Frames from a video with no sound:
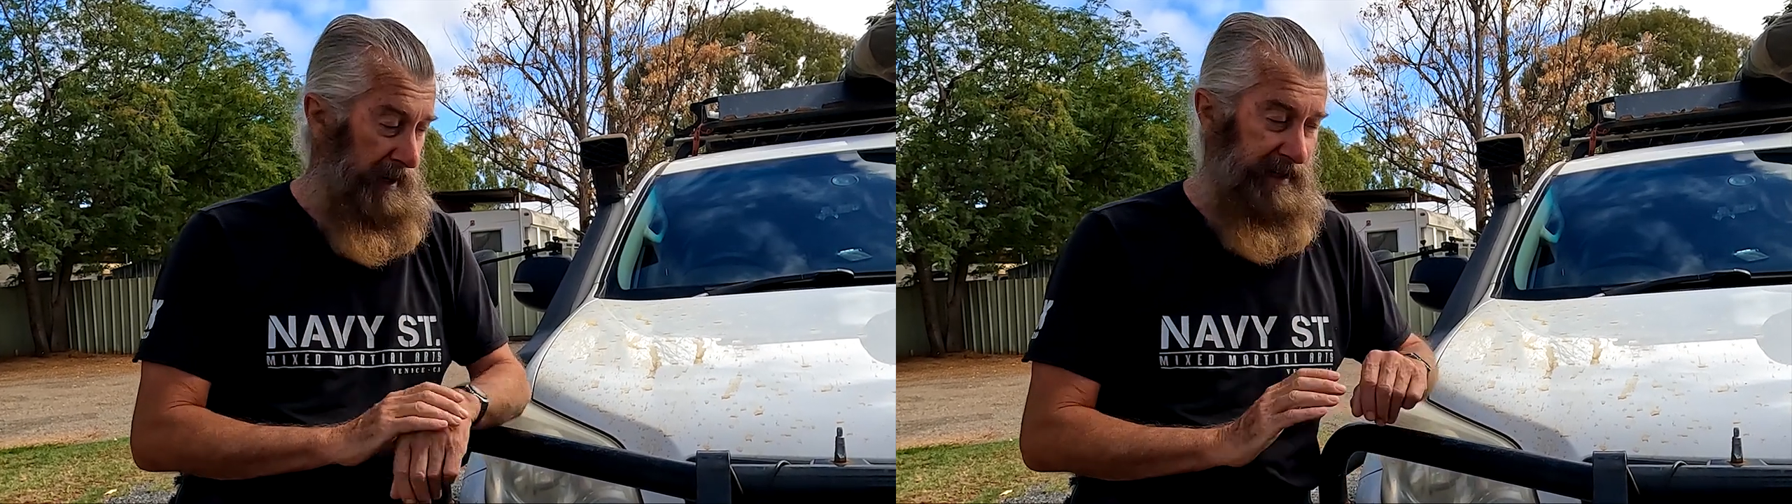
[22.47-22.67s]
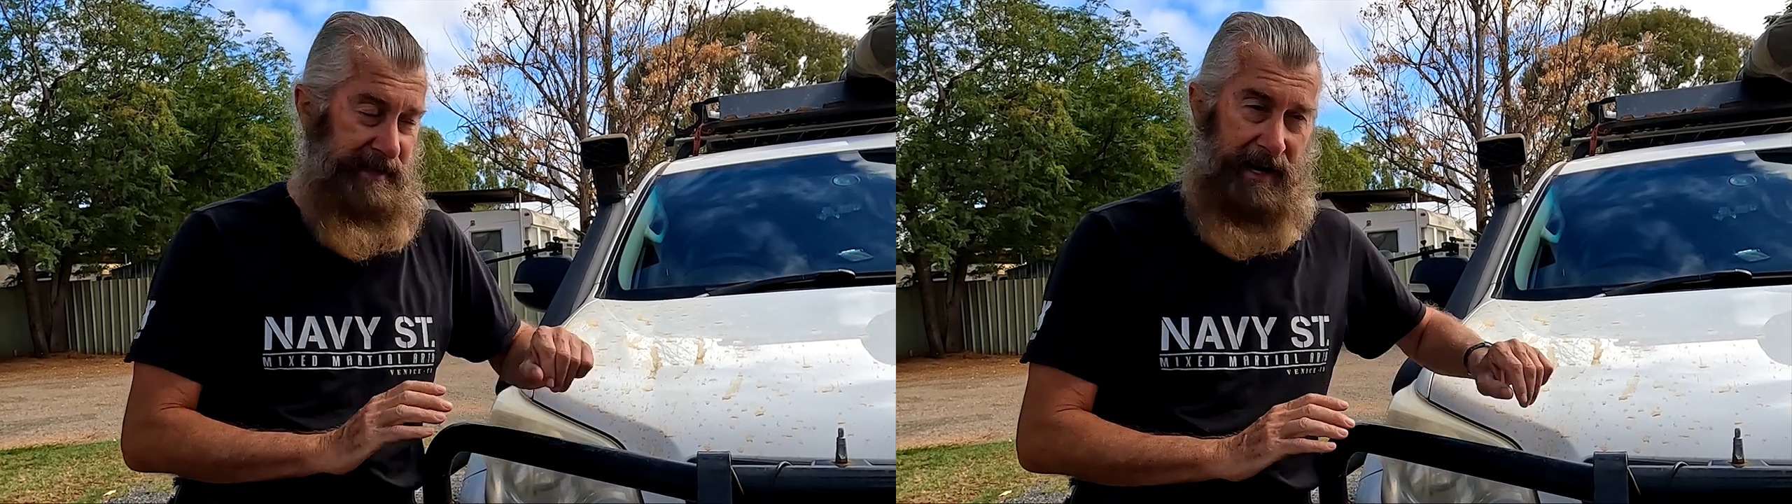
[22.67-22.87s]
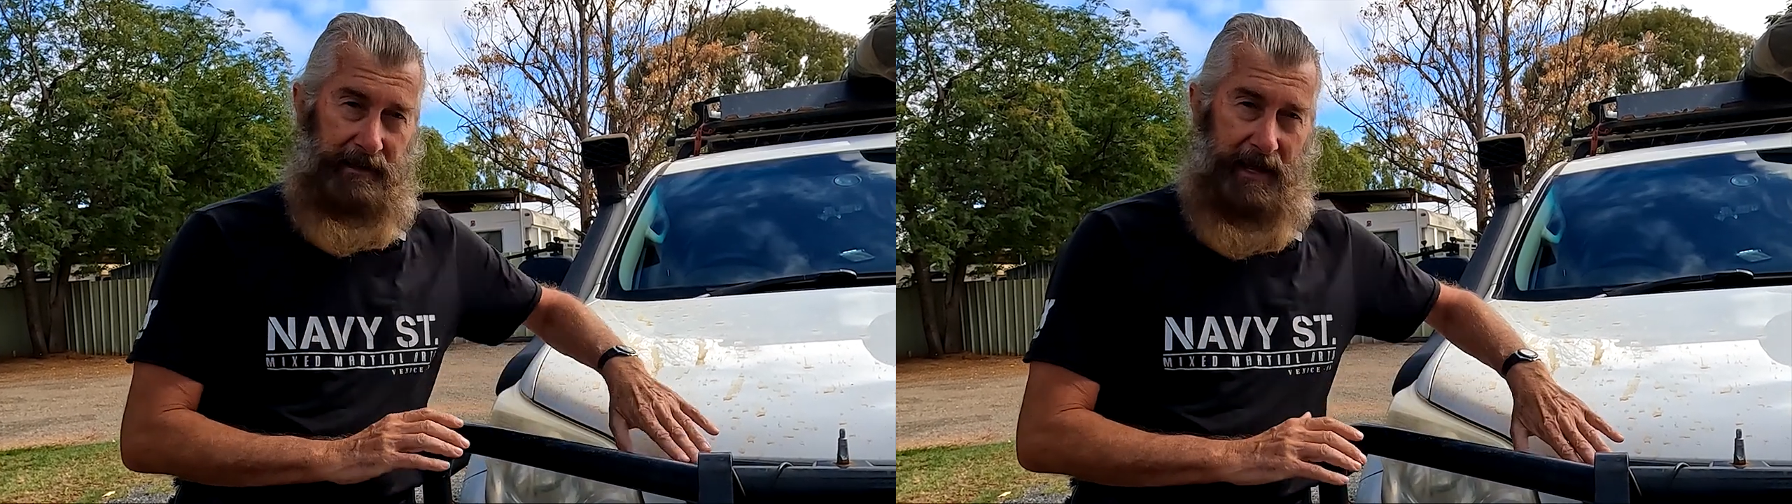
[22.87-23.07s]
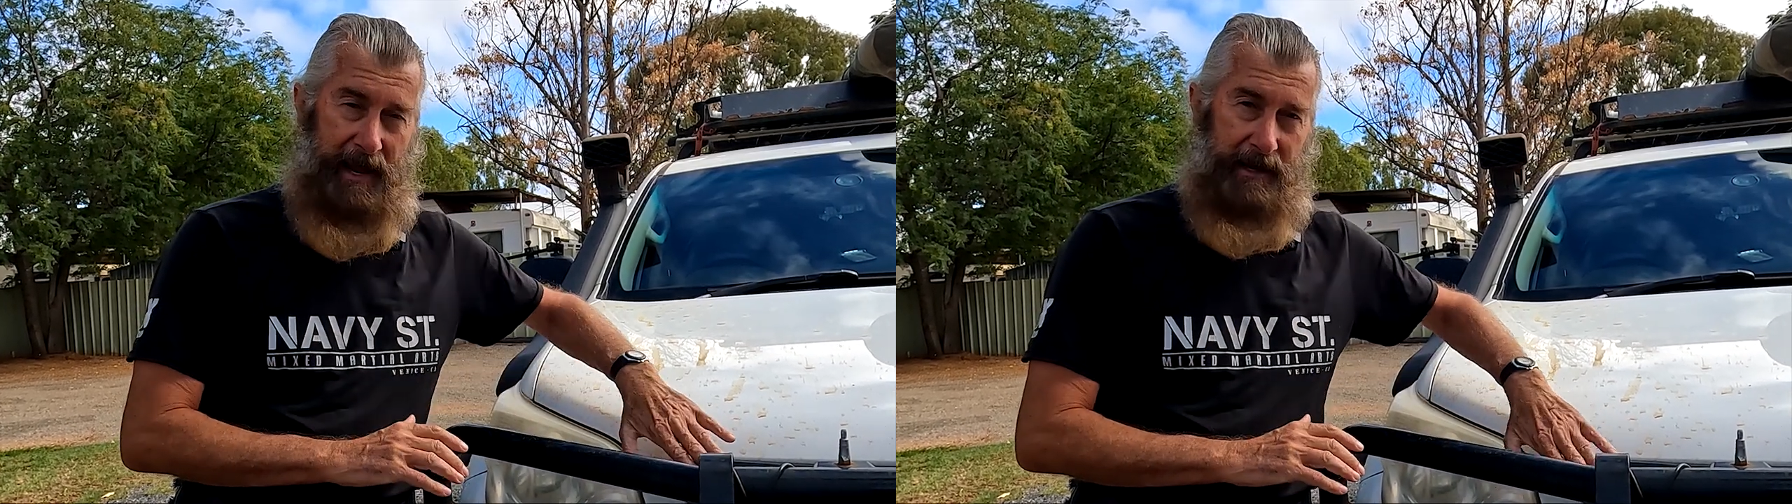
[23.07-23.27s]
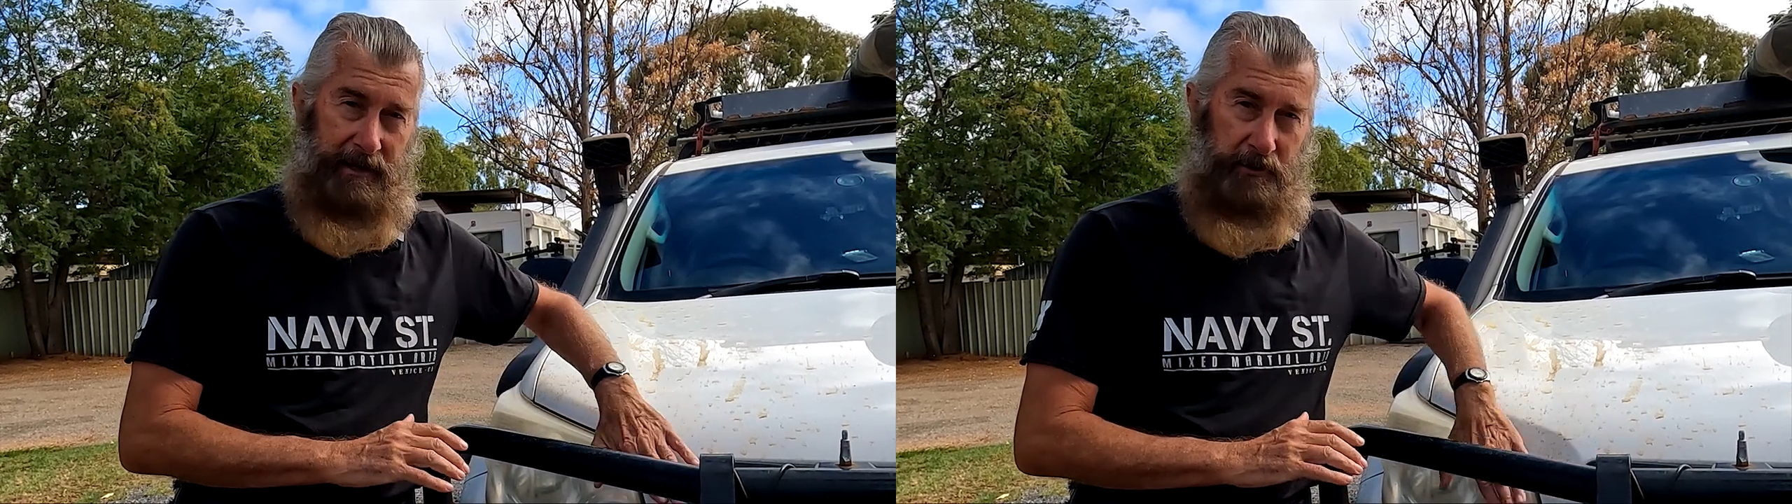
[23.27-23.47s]
exactly
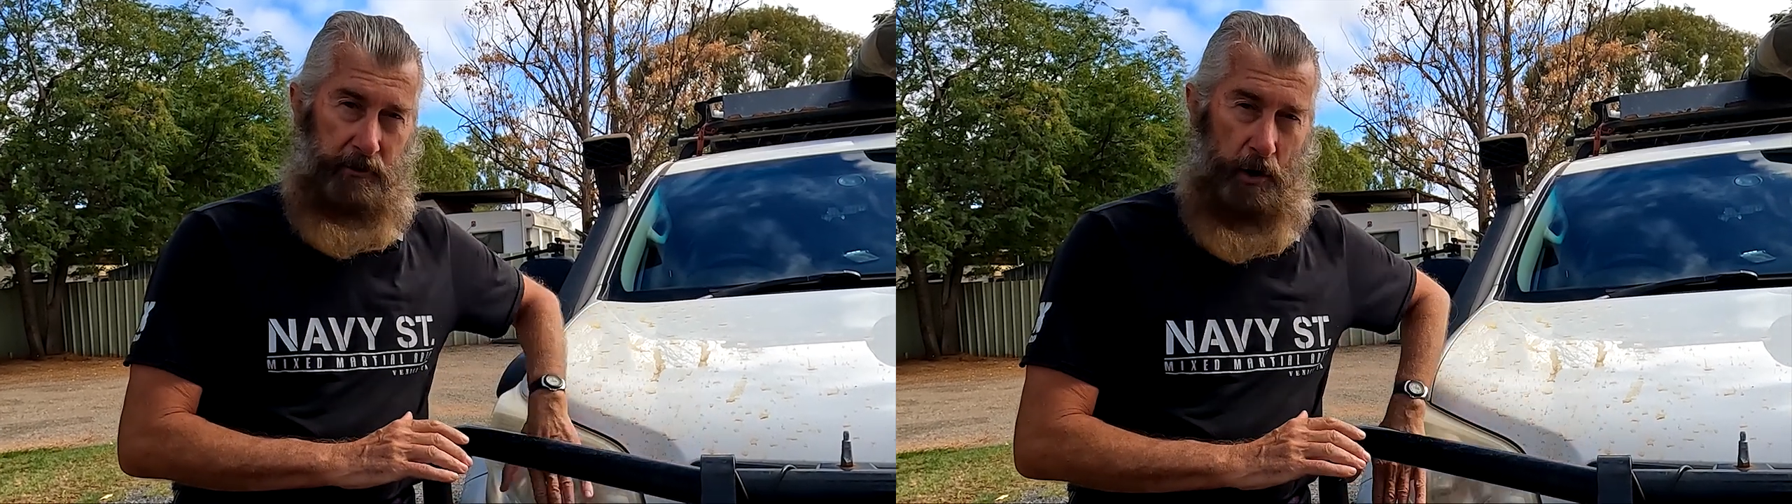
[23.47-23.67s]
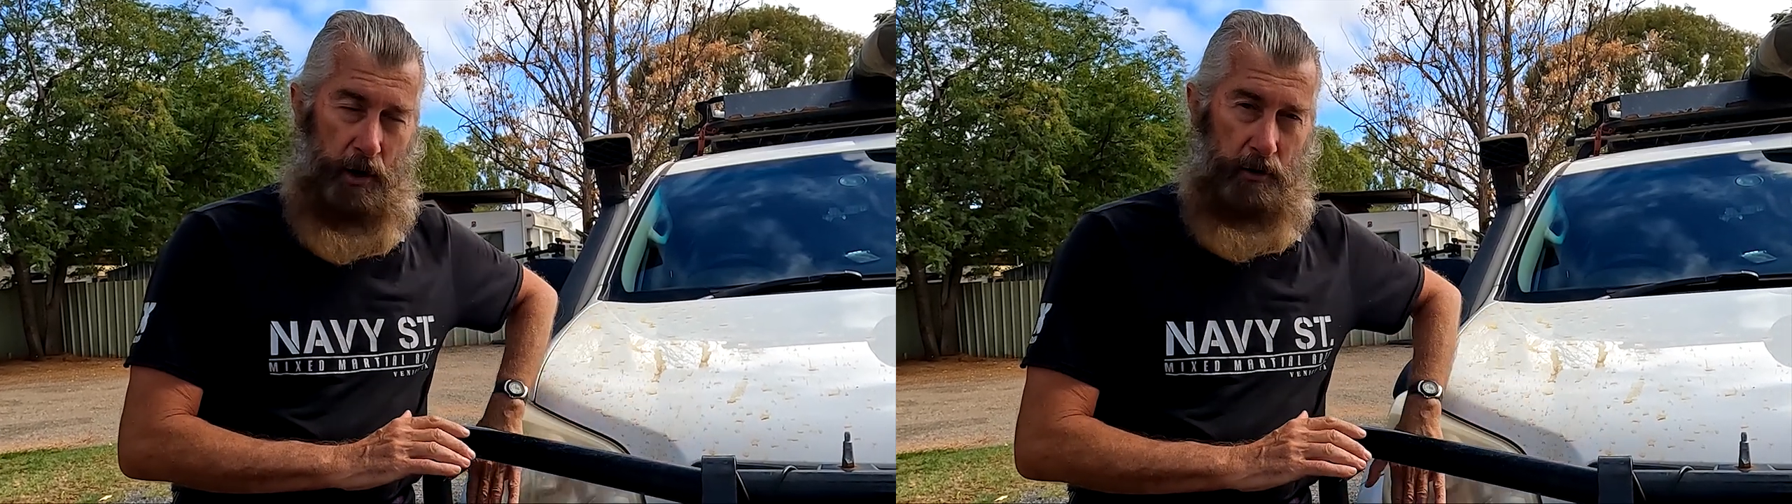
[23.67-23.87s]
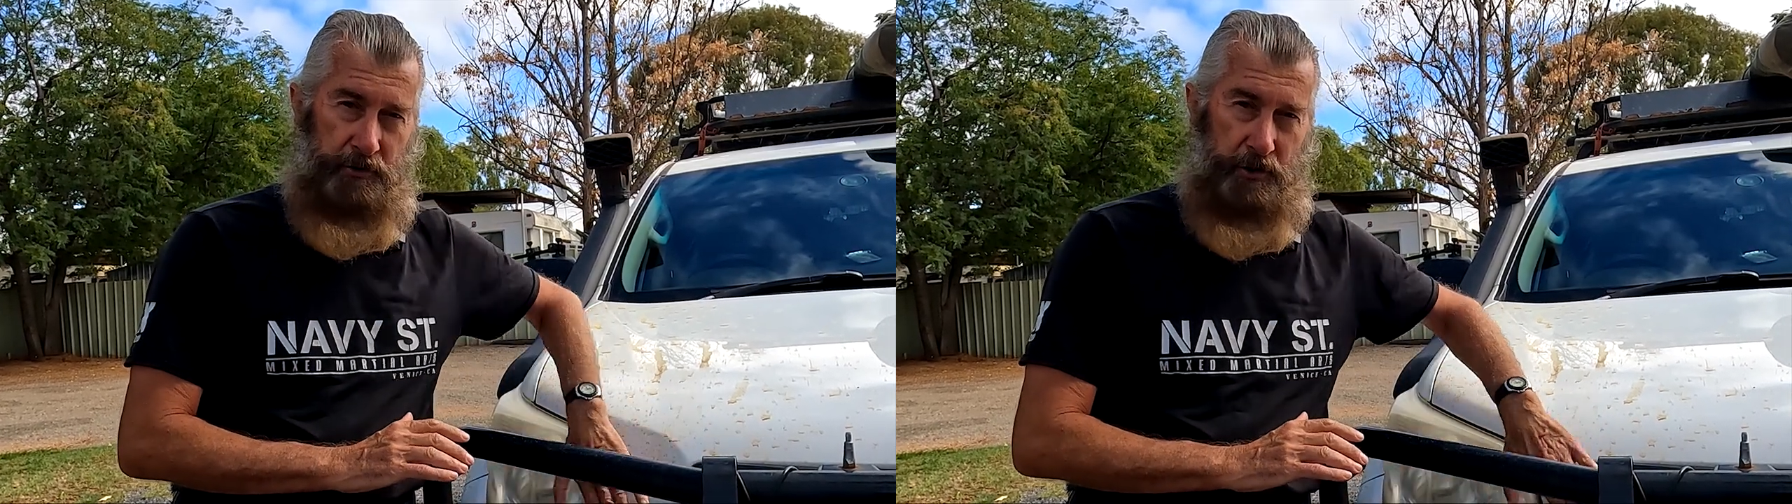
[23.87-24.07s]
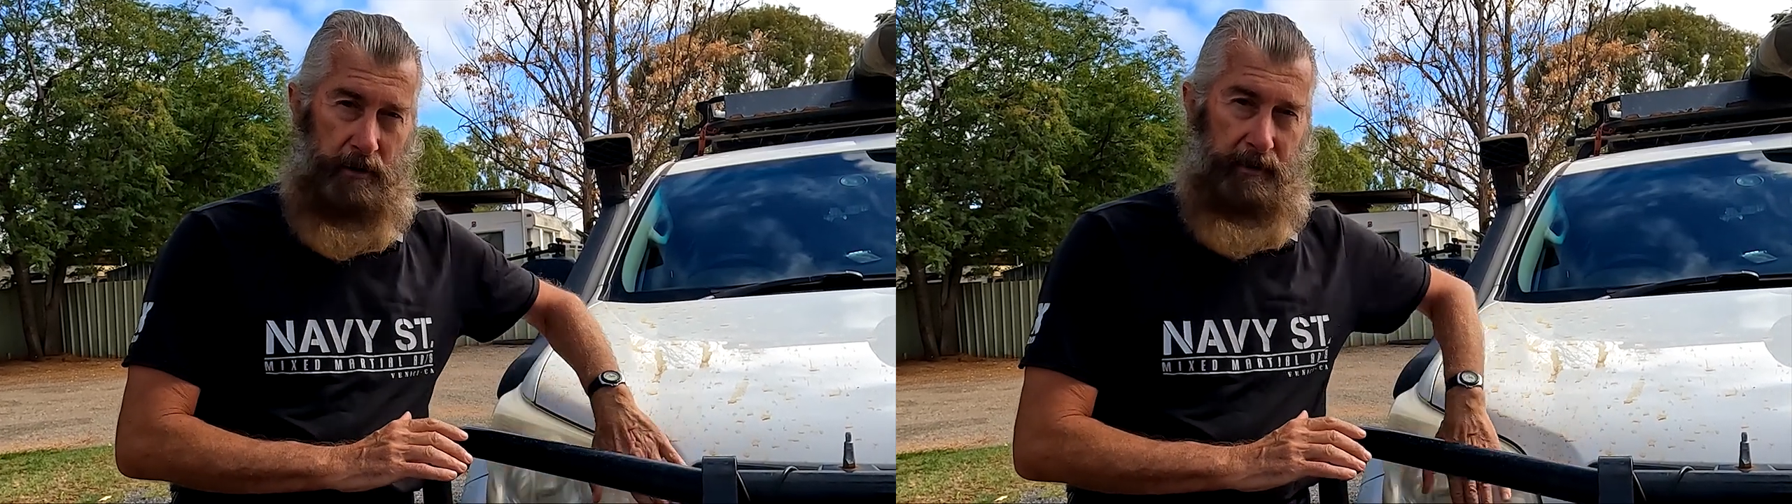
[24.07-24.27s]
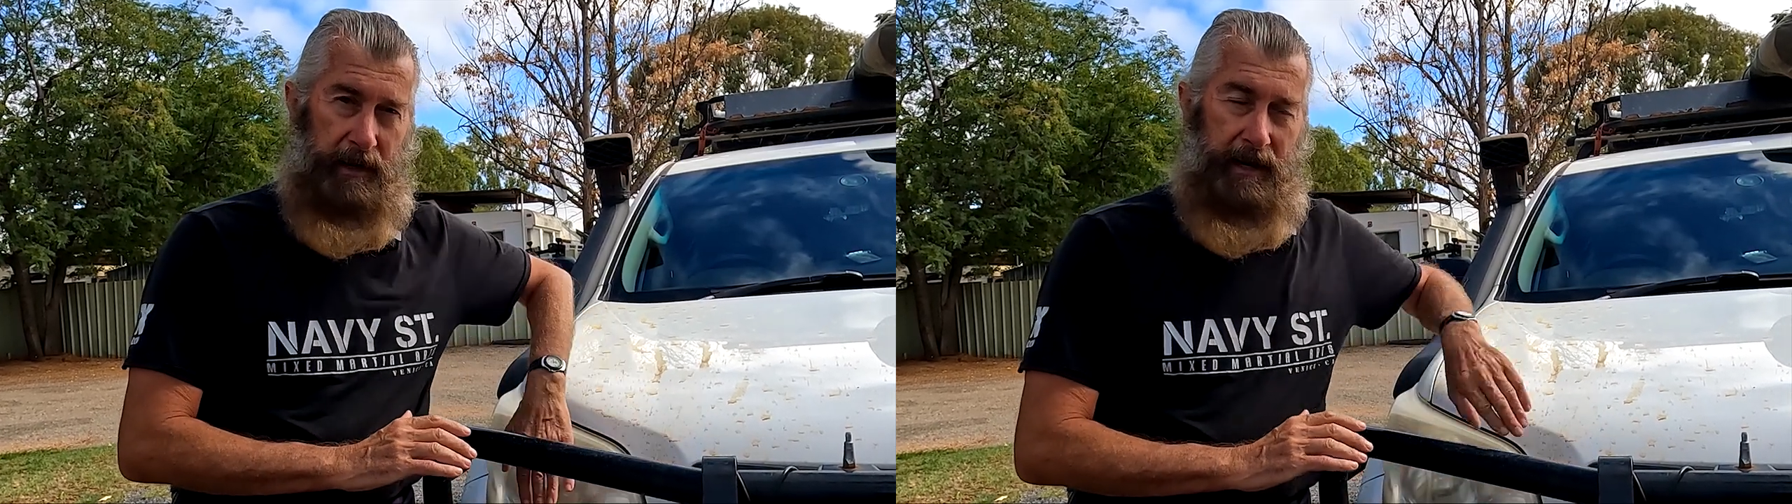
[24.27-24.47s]
how you can do the whole
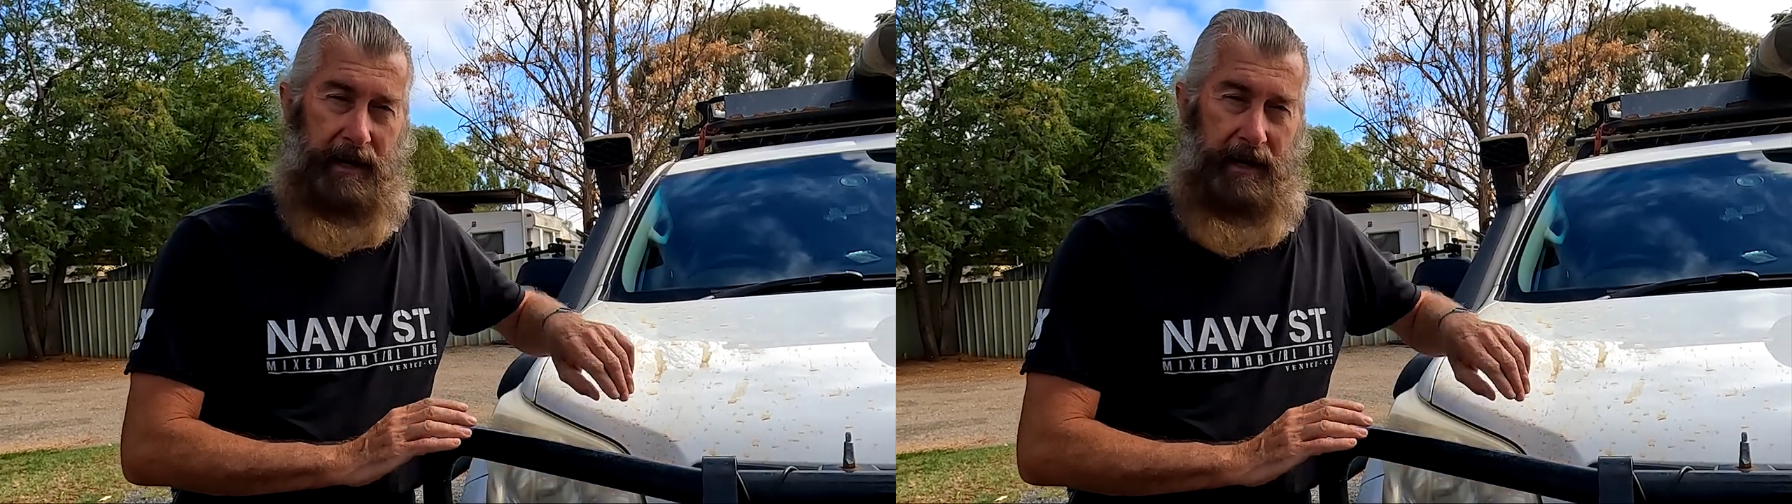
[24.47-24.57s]
job